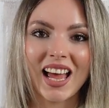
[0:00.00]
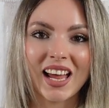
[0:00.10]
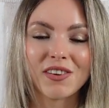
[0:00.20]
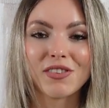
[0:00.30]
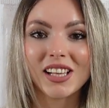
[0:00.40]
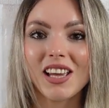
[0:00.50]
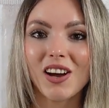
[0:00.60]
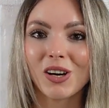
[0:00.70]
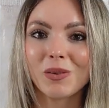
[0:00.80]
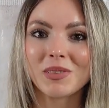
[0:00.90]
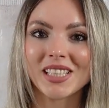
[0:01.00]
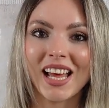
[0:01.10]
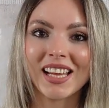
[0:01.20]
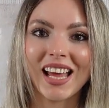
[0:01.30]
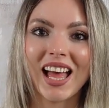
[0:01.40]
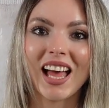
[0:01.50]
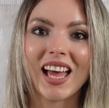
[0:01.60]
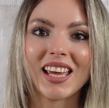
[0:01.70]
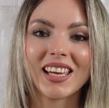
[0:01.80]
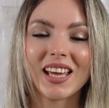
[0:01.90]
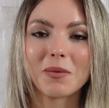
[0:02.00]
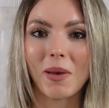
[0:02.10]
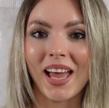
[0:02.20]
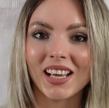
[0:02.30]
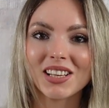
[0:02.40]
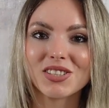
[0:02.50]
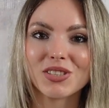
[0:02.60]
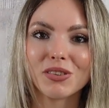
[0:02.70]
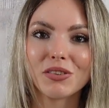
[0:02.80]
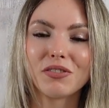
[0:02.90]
I really hope that I can manage to